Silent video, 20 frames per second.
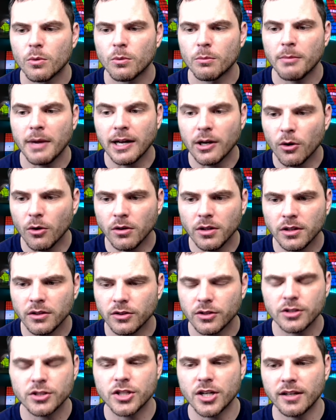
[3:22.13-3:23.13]
my goal is
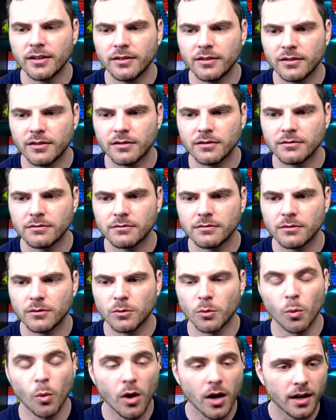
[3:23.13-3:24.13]
to just,
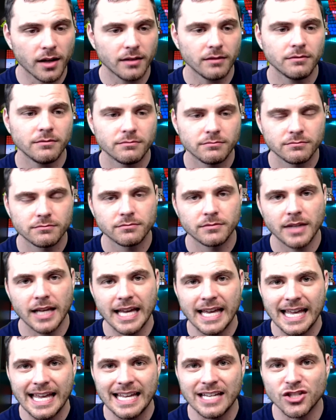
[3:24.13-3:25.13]
one,
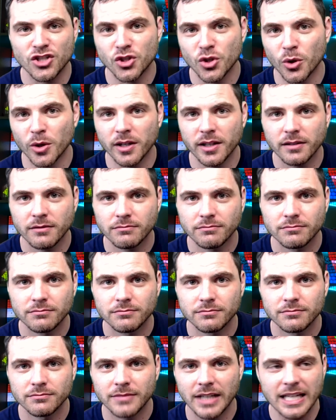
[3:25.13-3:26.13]
enjoy
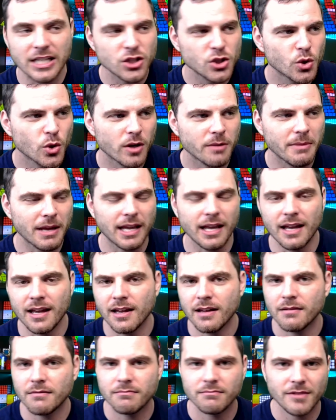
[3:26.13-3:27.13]
making
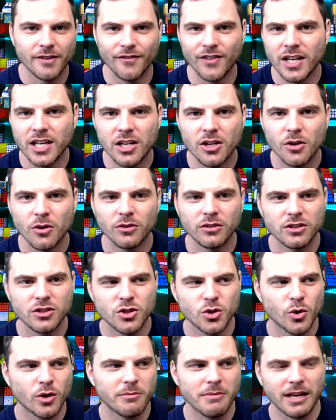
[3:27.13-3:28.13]
videos,
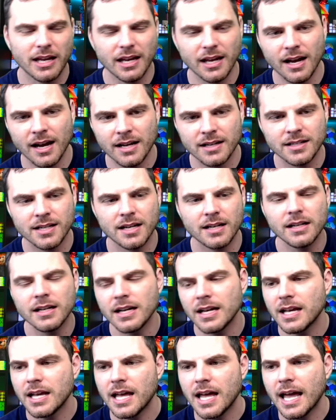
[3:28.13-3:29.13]
enjoy making content.
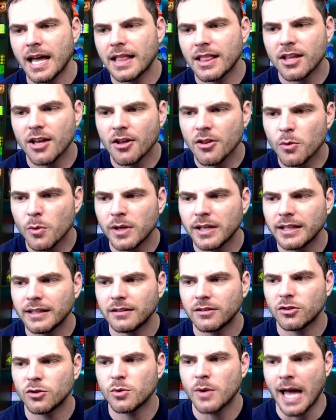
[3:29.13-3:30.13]
And the other one
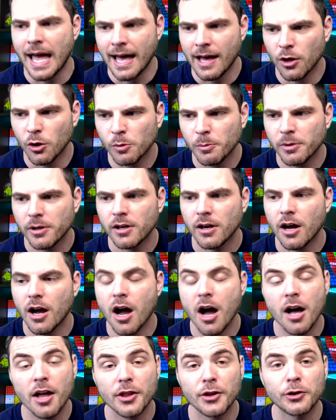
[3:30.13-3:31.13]
is to help
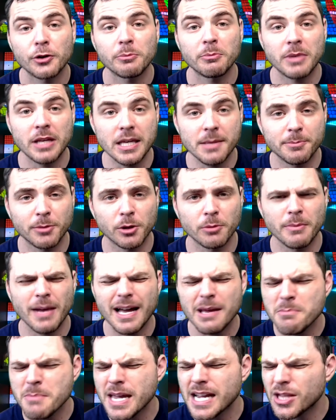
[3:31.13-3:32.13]
other people.
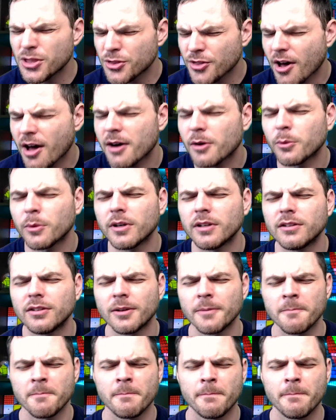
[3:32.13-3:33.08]
My main thought was